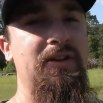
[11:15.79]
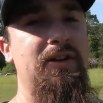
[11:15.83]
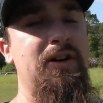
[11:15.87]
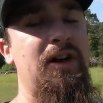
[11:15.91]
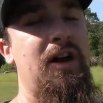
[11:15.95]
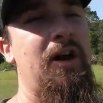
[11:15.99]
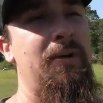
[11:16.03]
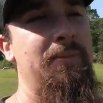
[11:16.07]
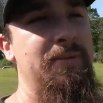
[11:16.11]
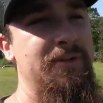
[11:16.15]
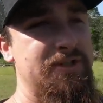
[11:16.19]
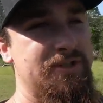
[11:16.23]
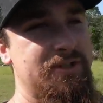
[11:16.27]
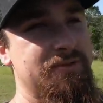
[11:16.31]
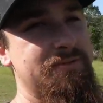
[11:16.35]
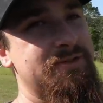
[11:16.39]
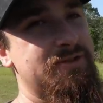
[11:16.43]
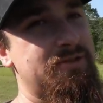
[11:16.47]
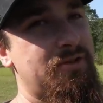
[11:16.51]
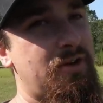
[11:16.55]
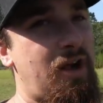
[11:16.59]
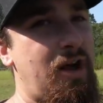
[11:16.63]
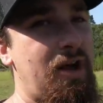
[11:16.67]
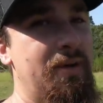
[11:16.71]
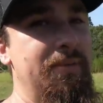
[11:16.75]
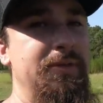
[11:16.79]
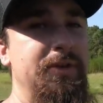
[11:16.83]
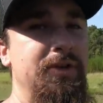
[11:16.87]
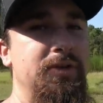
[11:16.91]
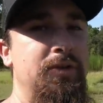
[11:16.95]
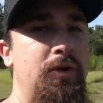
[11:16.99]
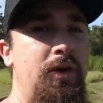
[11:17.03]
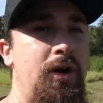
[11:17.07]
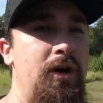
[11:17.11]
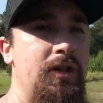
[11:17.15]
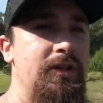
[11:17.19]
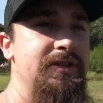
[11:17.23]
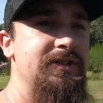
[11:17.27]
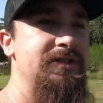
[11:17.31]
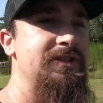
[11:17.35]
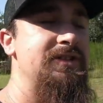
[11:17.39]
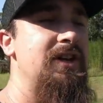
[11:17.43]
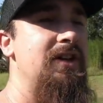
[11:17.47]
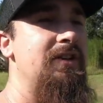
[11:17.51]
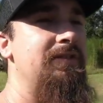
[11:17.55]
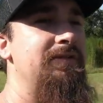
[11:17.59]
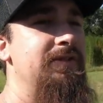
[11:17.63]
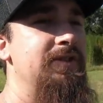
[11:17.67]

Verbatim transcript: comment, subscribe, do all this stuff.